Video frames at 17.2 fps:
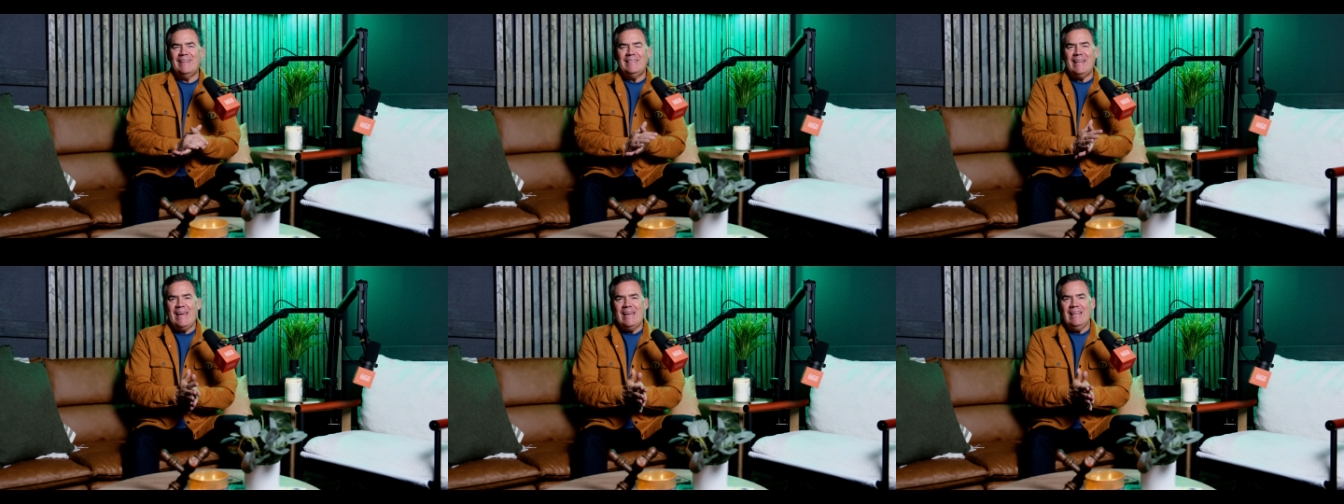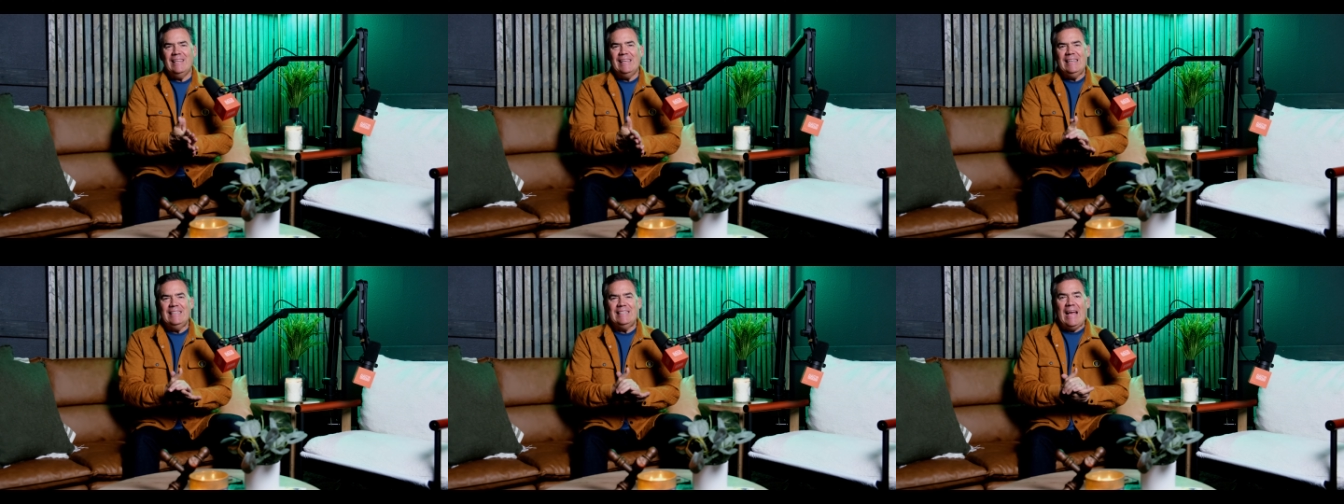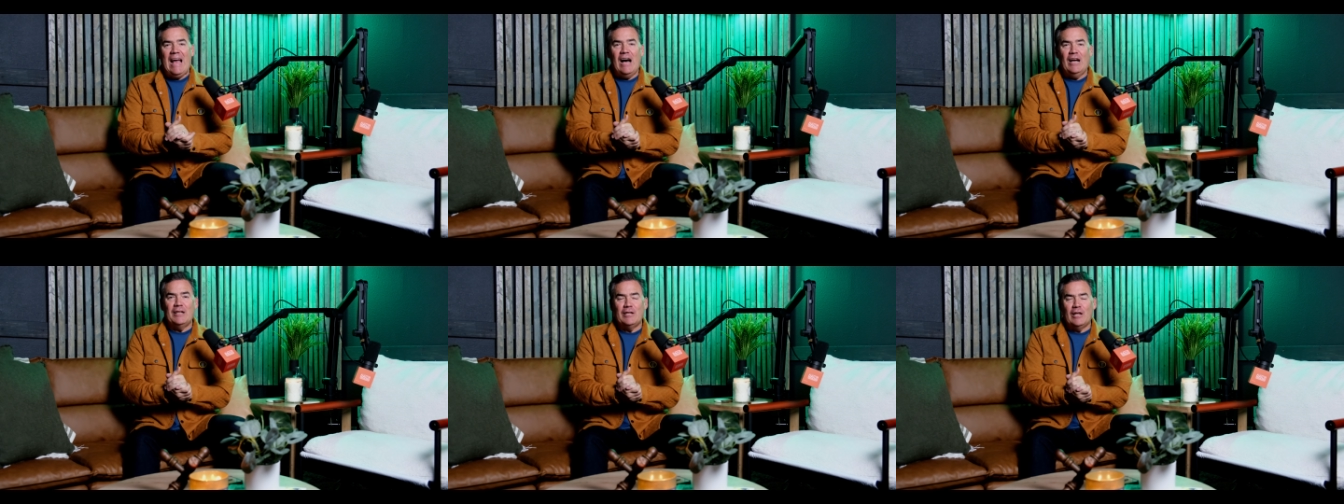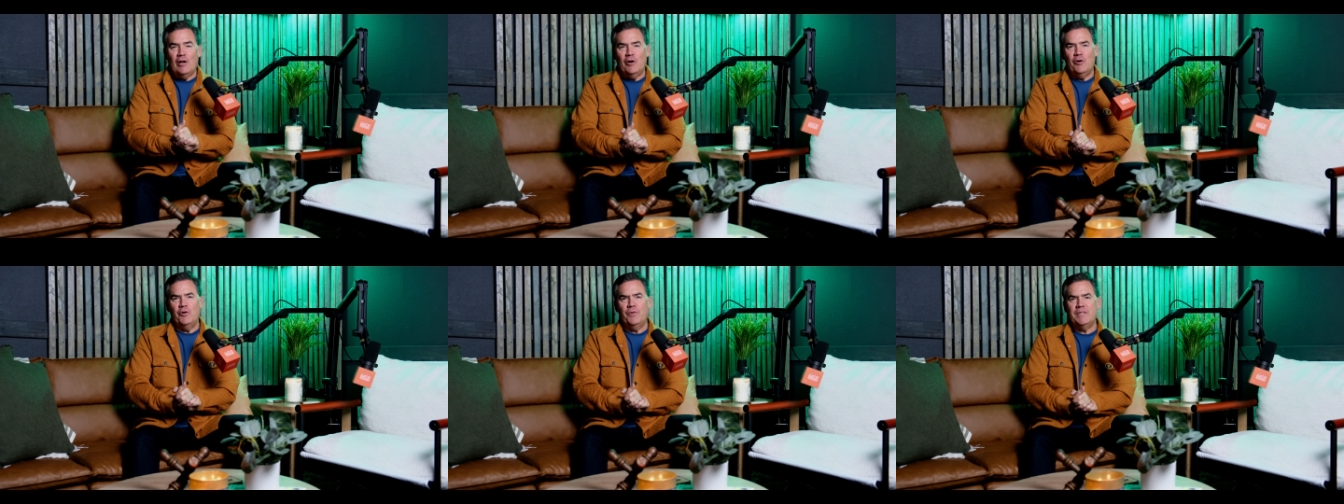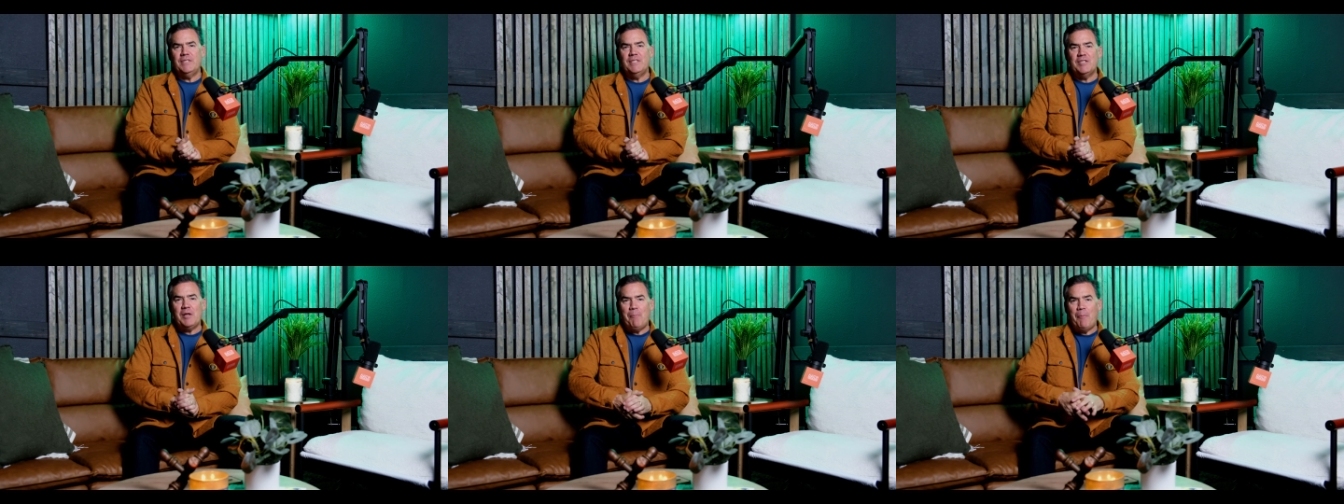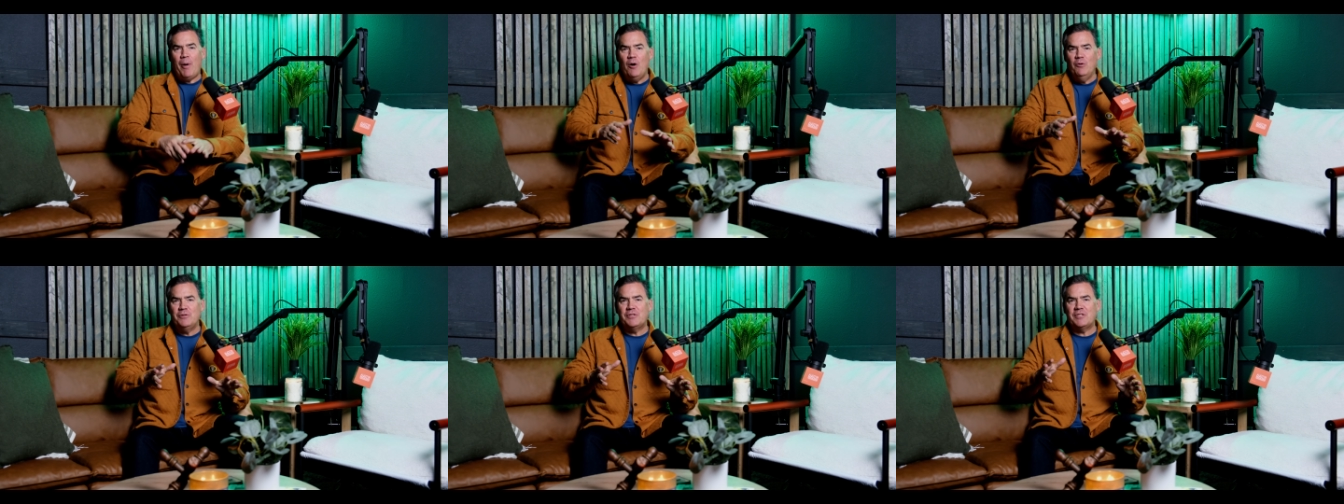Daily Download. This is a
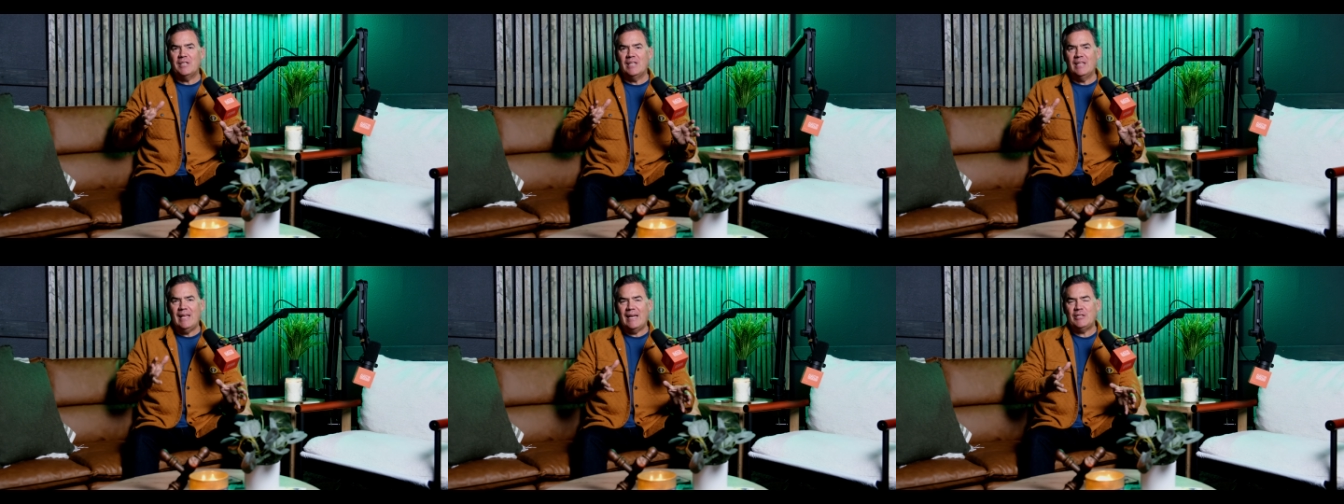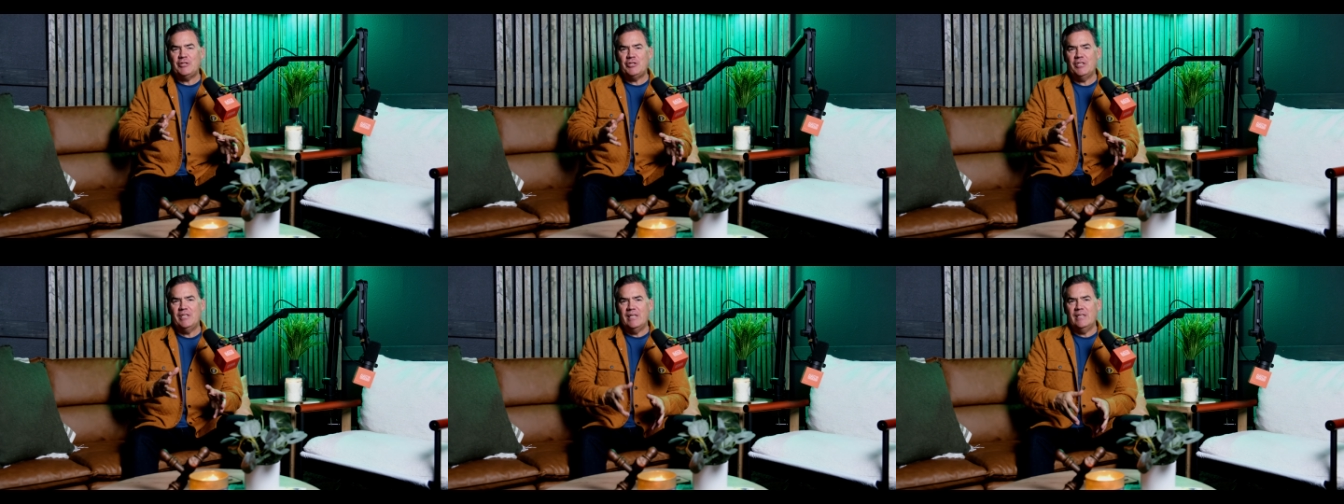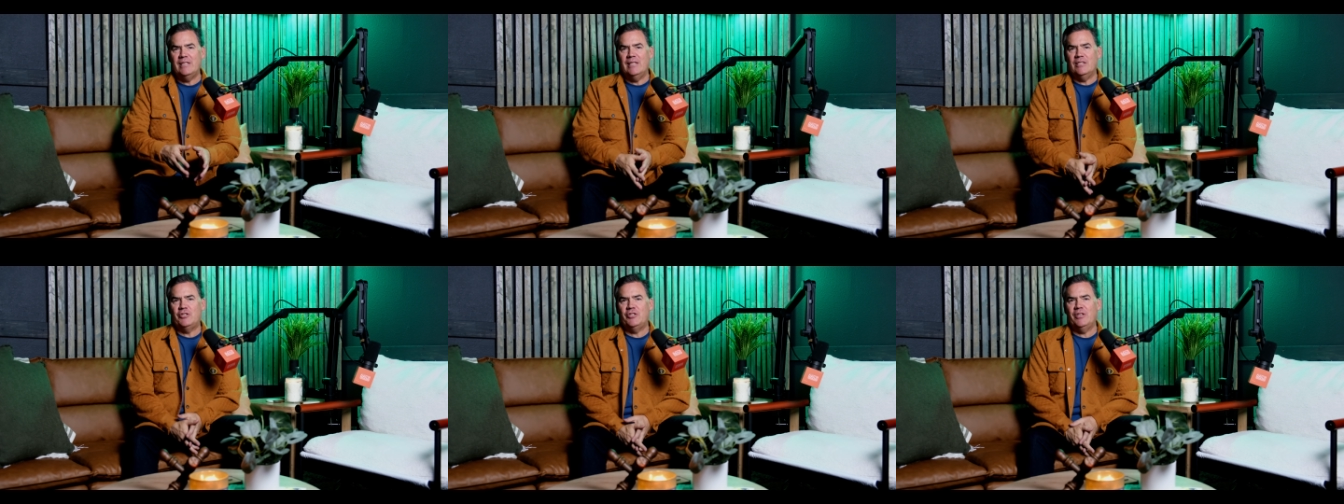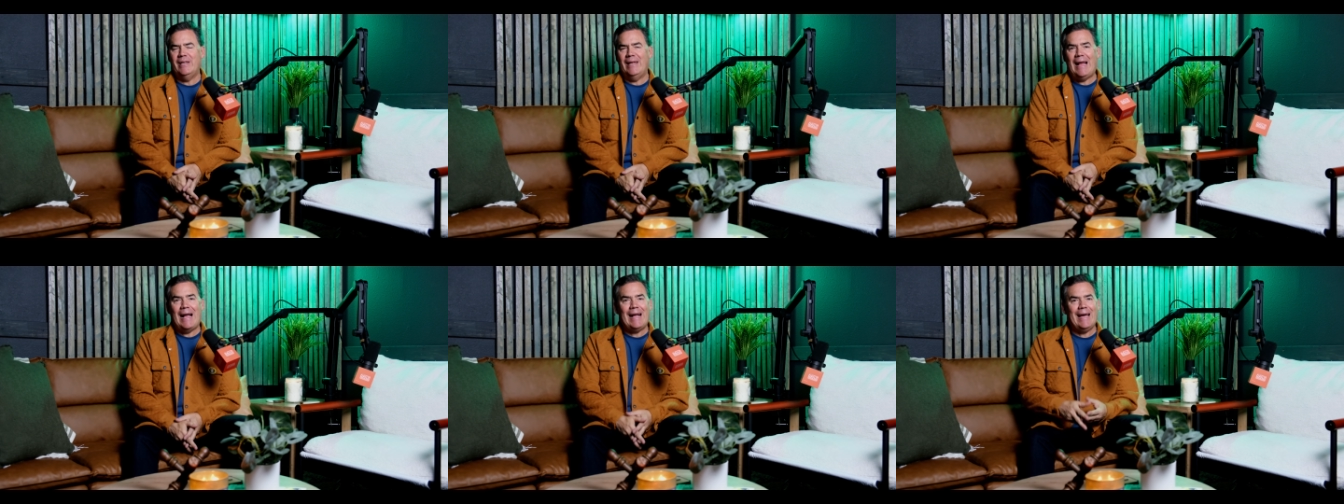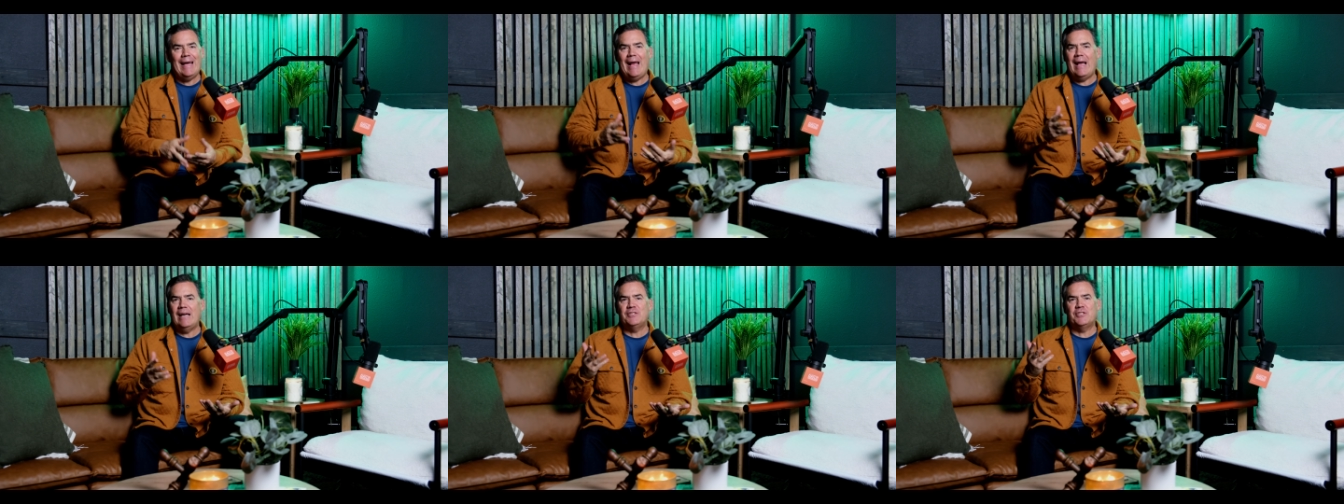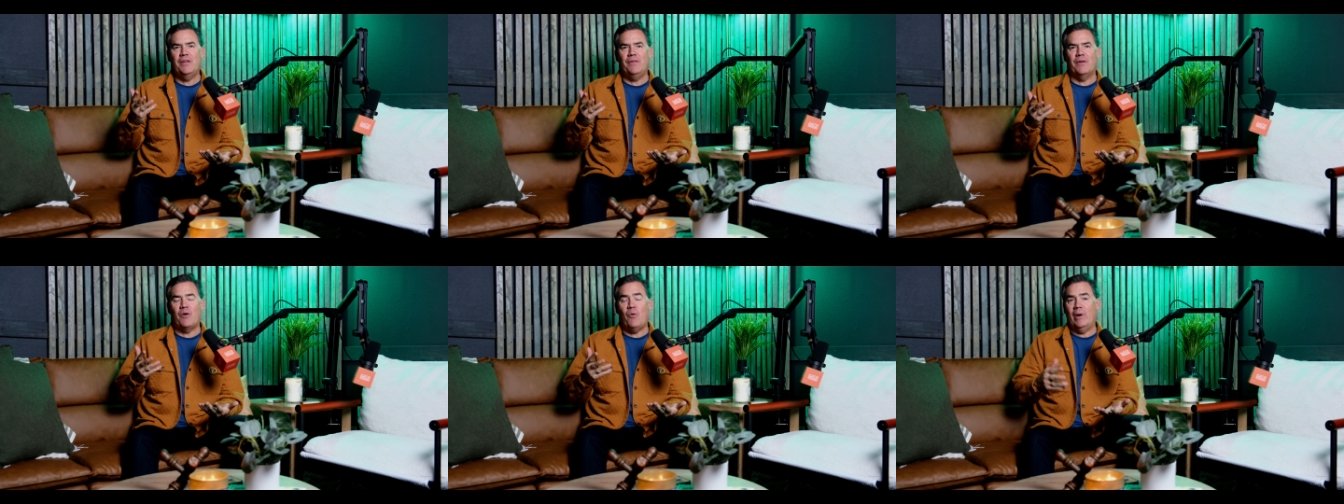post election edition, and I got to ask
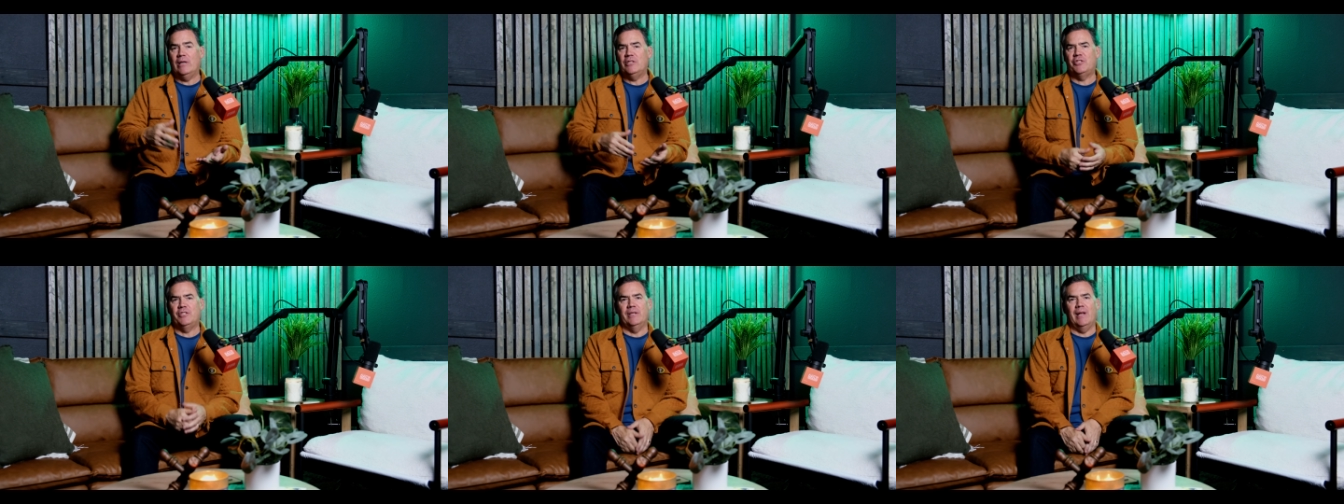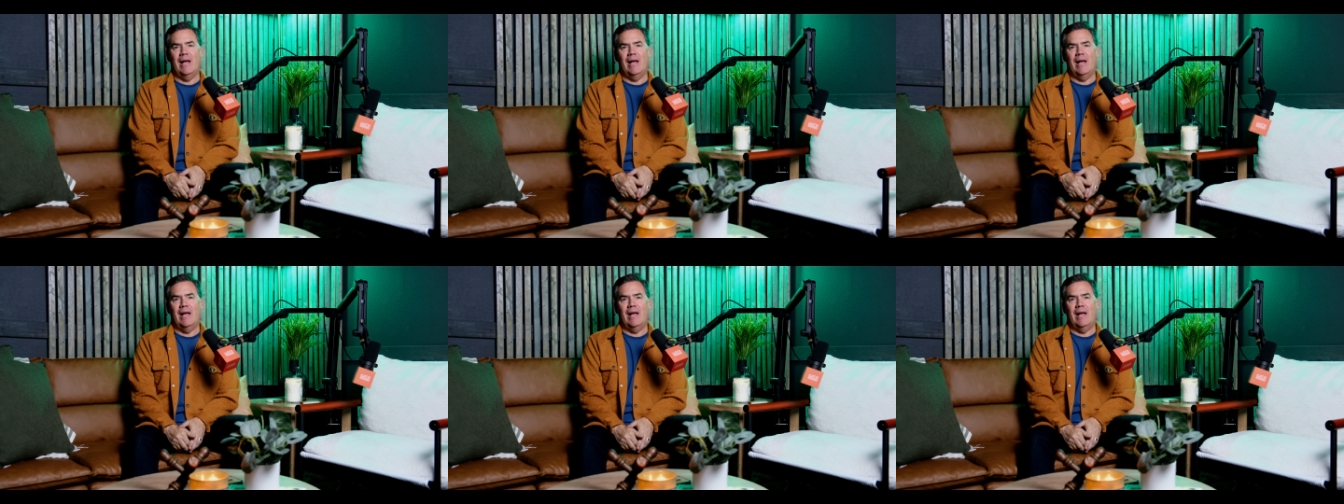you the question.